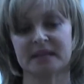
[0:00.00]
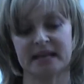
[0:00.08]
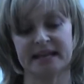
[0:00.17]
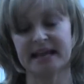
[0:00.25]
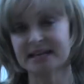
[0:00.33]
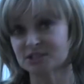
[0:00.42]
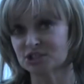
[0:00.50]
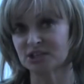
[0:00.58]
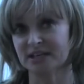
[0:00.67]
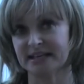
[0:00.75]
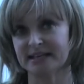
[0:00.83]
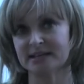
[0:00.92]
And
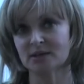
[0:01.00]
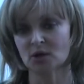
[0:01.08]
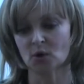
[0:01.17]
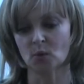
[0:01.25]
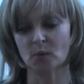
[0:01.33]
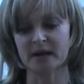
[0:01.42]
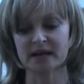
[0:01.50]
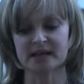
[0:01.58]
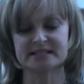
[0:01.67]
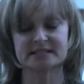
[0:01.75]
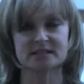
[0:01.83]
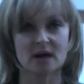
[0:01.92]
actually, when I
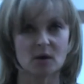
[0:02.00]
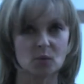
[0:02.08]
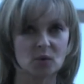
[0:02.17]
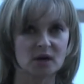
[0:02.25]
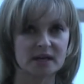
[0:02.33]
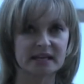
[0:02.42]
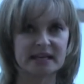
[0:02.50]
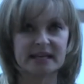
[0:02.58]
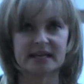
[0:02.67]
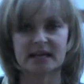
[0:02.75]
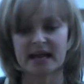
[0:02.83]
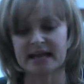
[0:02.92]
start
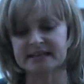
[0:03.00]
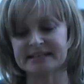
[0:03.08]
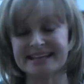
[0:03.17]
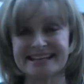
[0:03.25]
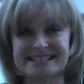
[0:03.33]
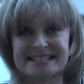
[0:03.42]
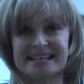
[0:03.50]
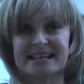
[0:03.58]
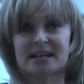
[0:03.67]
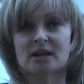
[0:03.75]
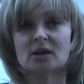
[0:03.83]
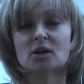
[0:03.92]
working and
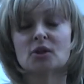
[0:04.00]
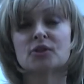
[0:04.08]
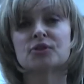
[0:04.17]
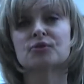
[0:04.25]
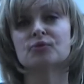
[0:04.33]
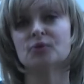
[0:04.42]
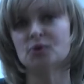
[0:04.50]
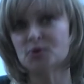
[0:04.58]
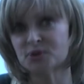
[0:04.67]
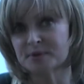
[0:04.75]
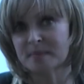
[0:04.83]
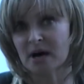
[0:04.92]
getting
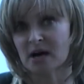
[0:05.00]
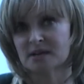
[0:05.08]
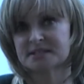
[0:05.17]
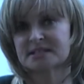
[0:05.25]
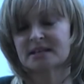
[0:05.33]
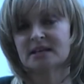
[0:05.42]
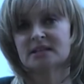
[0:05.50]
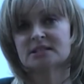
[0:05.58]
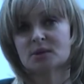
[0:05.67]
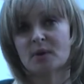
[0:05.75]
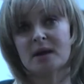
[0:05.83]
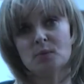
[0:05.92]
through the mask,
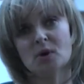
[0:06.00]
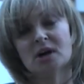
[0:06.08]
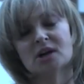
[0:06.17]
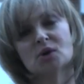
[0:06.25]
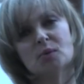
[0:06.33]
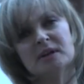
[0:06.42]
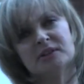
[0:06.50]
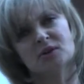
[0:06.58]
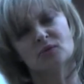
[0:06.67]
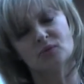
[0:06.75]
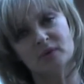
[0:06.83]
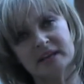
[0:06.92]
so I work with
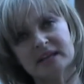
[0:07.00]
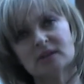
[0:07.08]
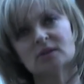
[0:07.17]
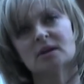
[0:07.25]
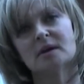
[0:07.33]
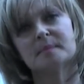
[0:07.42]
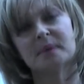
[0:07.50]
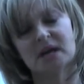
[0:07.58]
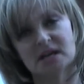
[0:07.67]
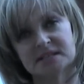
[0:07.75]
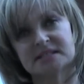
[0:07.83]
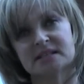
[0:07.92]
the real
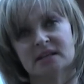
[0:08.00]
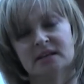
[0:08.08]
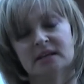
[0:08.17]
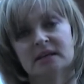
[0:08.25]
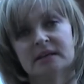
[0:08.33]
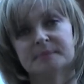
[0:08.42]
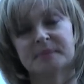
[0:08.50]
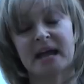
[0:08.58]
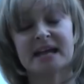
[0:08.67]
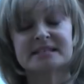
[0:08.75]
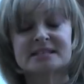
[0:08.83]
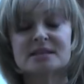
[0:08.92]
person,
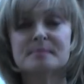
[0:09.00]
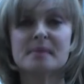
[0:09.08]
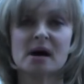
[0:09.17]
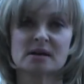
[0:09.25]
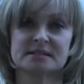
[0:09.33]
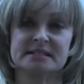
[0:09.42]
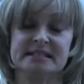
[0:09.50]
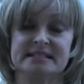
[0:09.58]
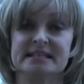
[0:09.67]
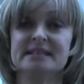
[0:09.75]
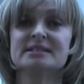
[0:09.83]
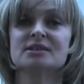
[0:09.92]
as the mask
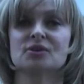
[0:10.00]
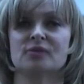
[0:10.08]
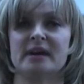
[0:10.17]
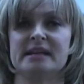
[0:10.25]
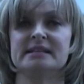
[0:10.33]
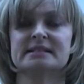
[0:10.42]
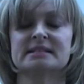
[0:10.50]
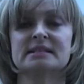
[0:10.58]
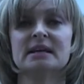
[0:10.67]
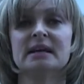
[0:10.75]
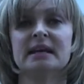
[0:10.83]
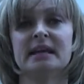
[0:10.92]
disintegrates
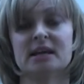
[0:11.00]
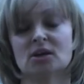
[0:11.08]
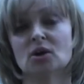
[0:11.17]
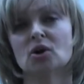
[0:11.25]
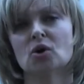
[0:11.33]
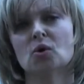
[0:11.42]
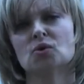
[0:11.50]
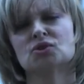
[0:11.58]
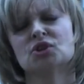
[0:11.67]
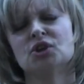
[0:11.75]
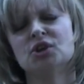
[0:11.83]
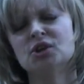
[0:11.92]
it can cause
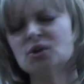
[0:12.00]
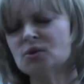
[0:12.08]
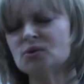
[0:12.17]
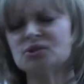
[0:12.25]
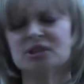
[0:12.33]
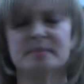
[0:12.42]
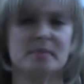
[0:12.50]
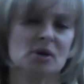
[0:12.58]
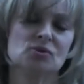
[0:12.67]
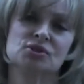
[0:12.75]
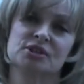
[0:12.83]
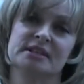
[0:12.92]
huge
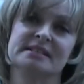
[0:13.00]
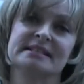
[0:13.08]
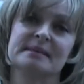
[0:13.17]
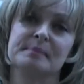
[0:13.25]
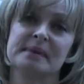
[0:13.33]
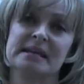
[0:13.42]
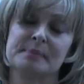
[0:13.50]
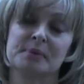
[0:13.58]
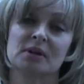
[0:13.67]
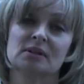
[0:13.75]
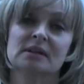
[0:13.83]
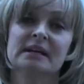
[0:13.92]
emotions in
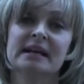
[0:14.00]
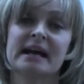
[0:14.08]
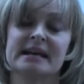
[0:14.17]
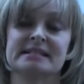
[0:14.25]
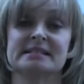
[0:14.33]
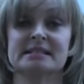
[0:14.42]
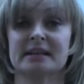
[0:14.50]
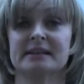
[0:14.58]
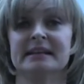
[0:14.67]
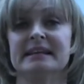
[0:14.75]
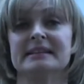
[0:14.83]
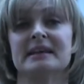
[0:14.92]
people as
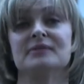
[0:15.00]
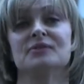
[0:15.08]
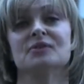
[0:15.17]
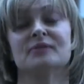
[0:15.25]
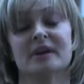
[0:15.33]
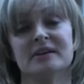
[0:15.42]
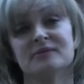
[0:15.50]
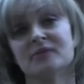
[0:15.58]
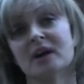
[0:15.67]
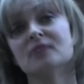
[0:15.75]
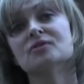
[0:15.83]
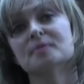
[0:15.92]
suddenly they feel very
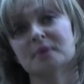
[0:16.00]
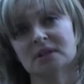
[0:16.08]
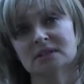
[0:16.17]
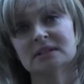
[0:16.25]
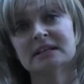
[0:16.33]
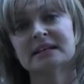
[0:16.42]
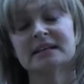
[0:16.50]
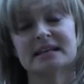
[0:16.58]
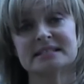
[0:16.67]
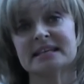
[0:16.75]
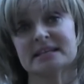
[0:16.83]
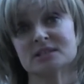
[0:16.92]
vulnerable
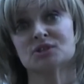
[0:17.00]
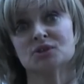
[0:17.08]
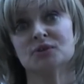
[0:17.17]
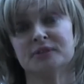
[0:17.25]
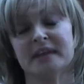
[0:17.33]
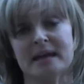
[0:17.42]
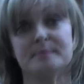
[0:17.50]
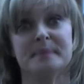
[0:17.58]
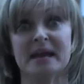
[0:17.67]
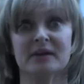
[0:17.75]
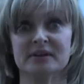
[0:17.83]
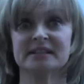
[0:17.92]
as they're stood there
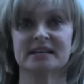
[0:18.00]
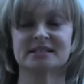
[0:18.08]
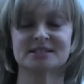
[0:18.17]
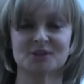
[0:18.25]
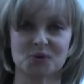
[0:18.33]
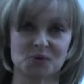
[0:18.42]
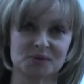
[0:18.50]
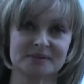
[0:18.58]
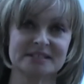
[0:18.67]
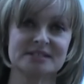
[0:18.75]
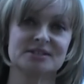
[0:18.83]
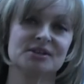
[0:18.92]
bearing their soul
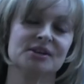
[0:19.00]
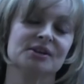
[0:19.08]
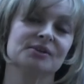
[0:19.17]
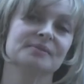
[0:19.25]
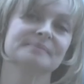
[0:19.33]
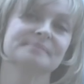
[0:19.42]
to you.